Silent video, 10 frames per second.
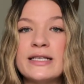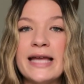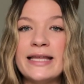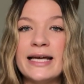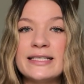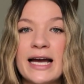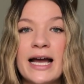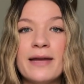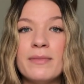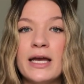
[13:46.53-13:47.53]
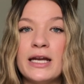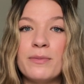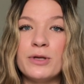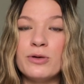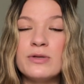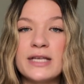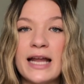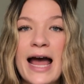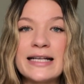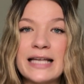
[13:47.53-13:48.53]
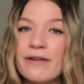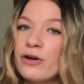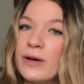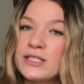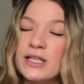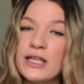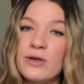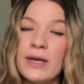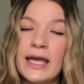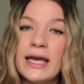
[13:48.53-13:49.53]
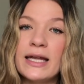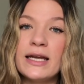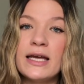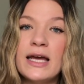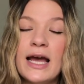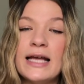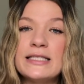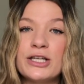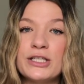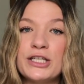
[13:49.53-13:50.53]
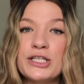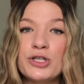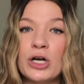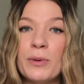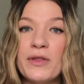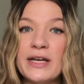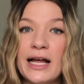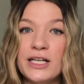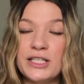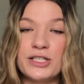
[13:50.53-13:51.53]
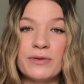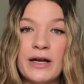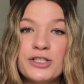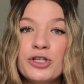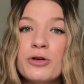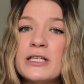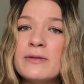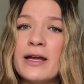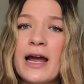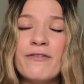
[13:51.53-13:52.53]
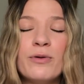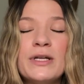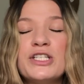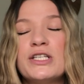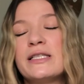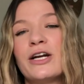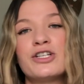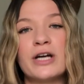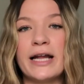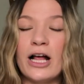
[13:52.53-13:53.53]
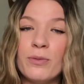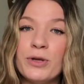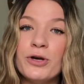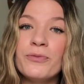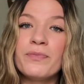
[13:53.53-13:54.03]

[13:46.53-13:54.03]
Take that time and abuse it. Ask every question that you can, and seriously just soak up all the knowledge that's around you, because everyone is just there to try to help you.